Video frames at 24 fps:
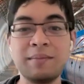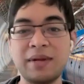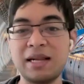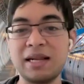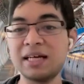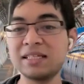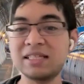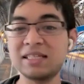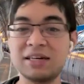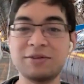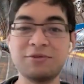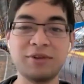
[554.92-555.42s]
But
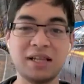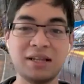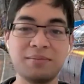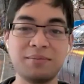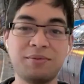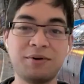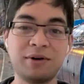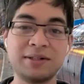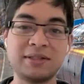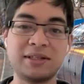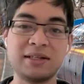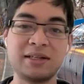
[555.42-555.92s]
that's not really
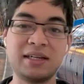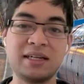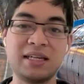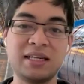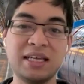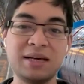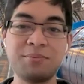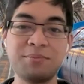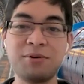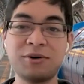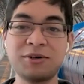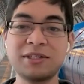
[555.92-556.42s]
important.
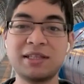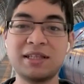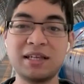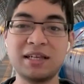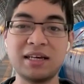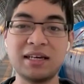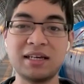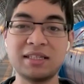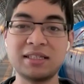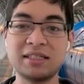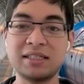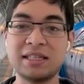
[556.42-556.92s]
The important
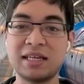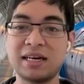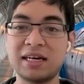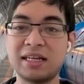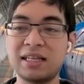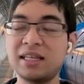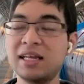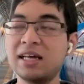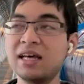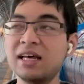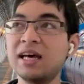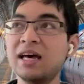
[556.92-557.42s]
thing is
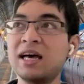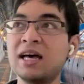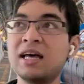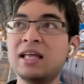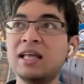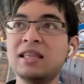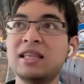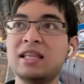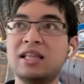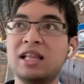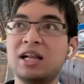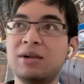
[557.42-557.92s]
that
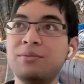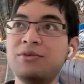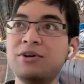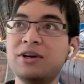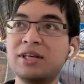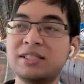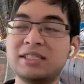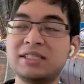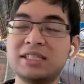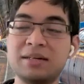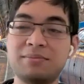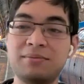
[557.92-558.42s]
the W
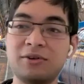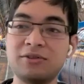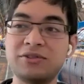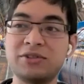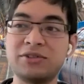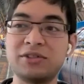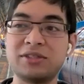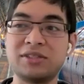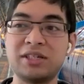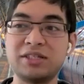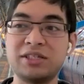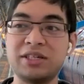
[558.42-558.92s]
and Z
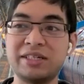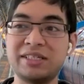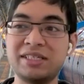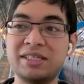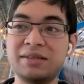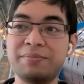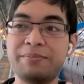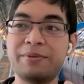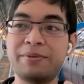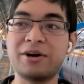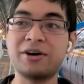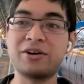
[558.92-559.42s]
bosons are
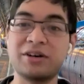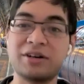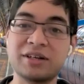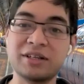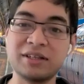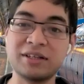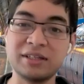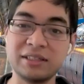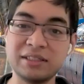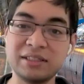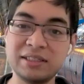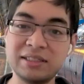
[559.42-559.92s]
just
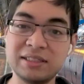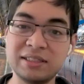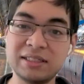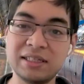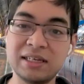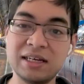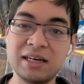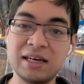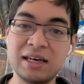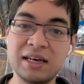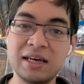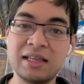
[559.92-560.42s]
particles
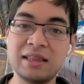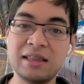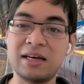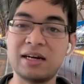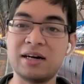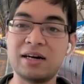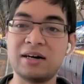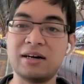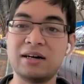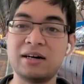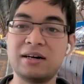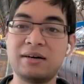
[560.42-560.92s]

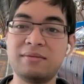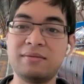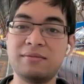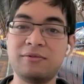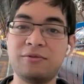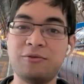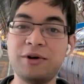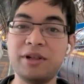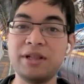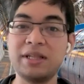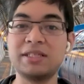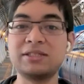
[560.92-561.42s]
that are
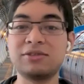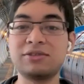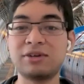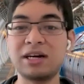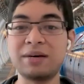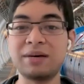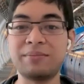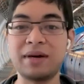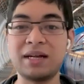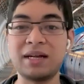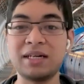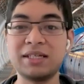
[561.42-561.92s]
well
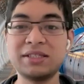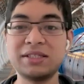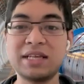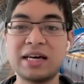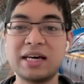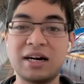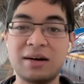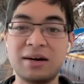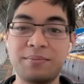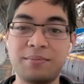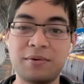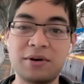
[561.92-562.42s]
described by the
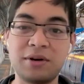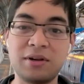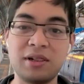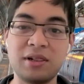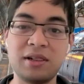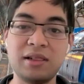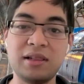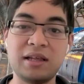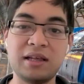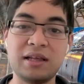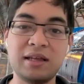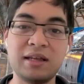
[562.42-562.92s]
Standard
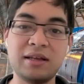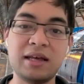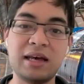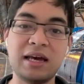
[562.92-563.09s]
Model,